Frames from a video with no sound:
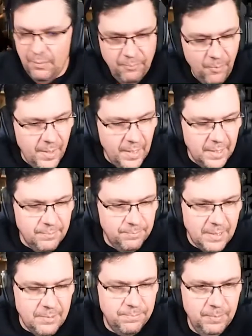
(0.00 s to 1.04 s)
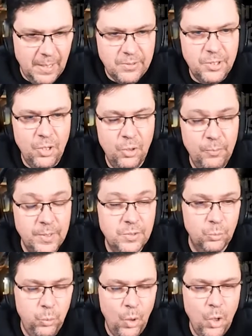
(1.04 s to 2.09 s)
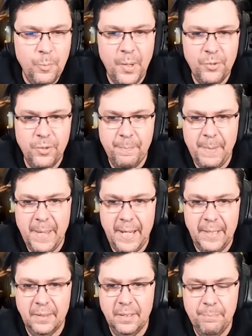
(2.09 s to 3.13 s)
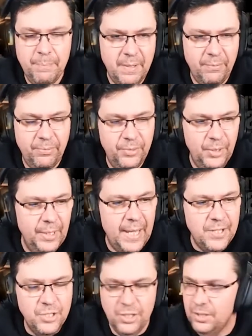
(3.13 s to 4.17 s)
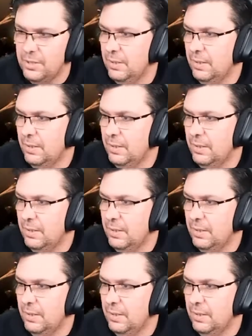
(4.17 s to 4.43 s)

Right, mm-hmm. let's let's let's delve into Wobo the man, the myth, the legend.